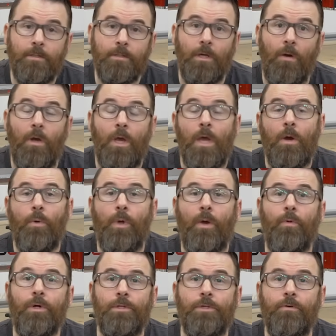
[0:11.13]
So what
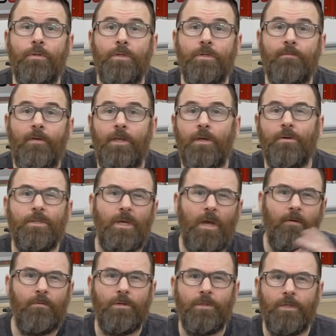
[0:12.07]
I want to do in this video is
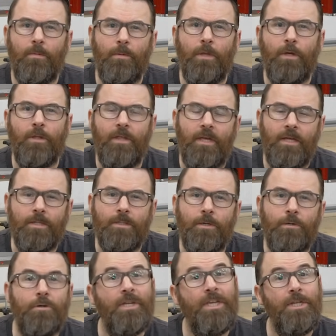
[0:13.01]
cover some of the things
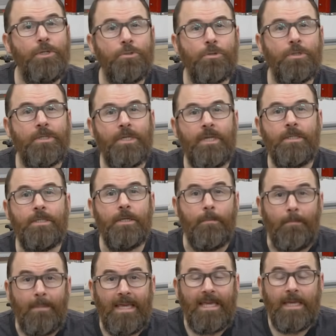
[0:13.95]
that are interesting to
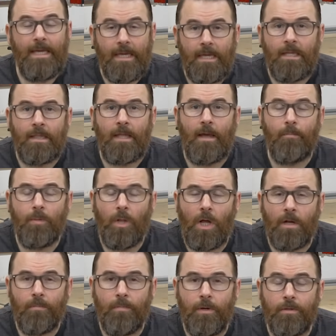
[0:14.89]
me in that
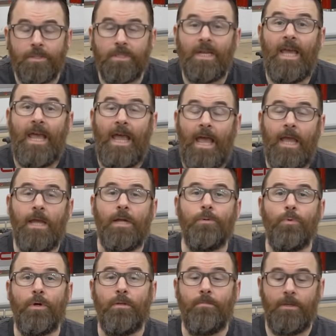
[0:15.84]
blog post,
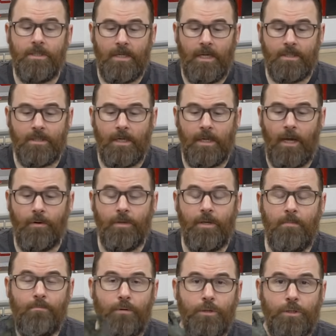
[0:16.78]
and we're going to be testing out
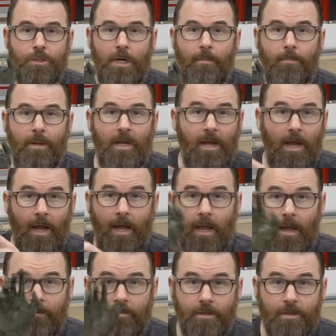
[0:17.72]
input shaping. I
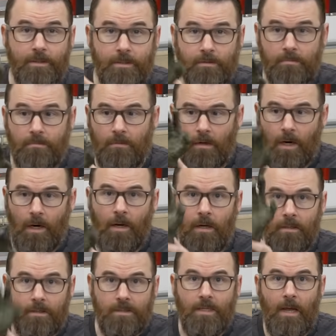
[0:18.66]
have this
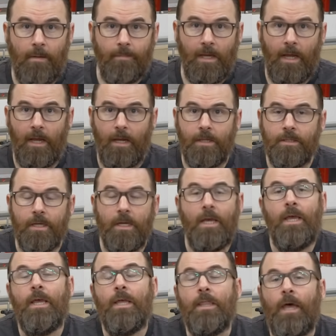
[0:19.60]
ah, zombie hand
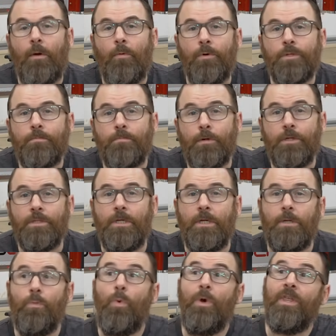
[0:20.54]
that was
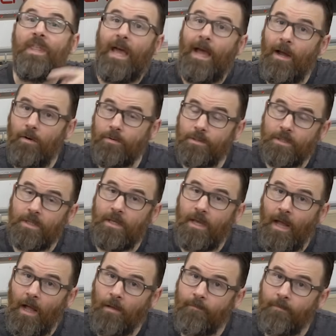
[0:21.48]
printed without
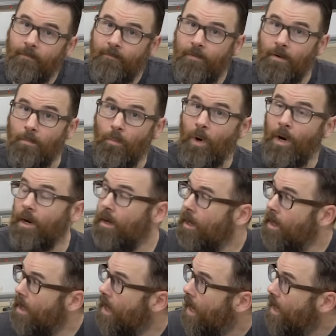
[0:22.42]
the alpha firmware,
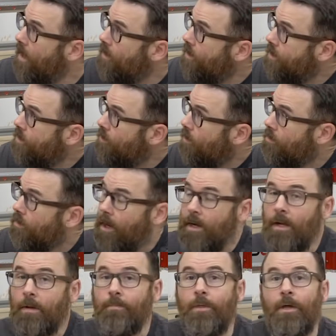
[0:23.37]
and this one
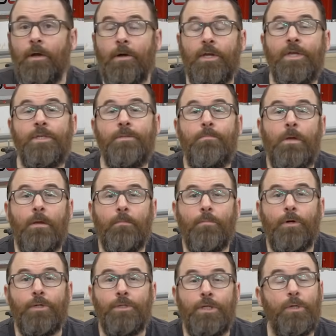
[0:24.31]
right up there is being
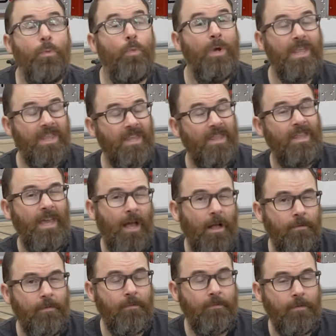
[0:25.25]
printed with the
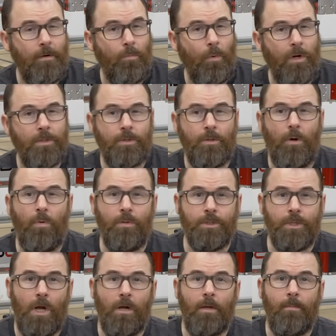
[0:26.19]
alpha firmware. So we'll
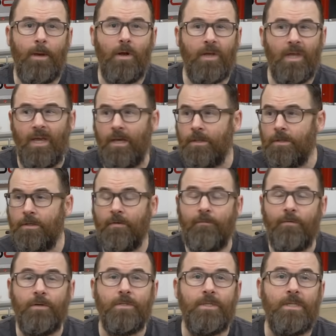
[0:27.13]
talk about kind of the
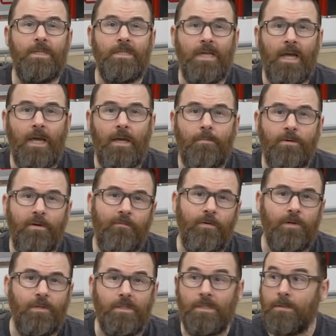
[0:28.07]
difference in time,
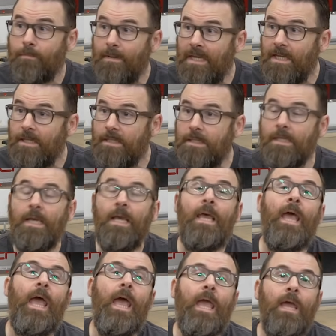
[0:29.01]
different in speeds,
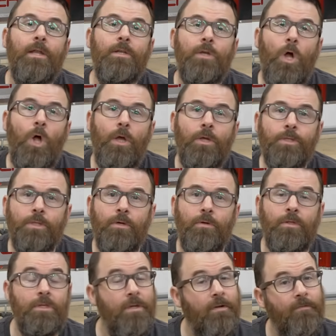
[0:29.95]
and
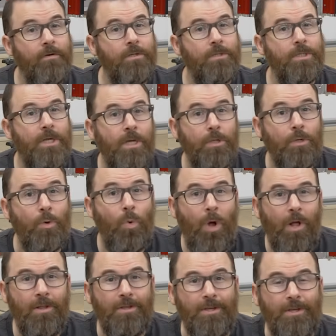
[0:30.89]
also the difference in
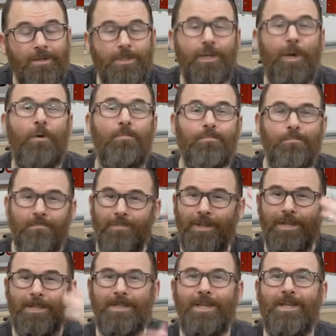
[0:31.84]
quality. So
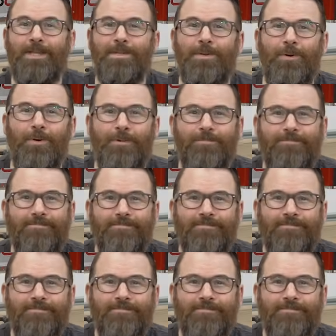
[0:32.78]
let's get into it.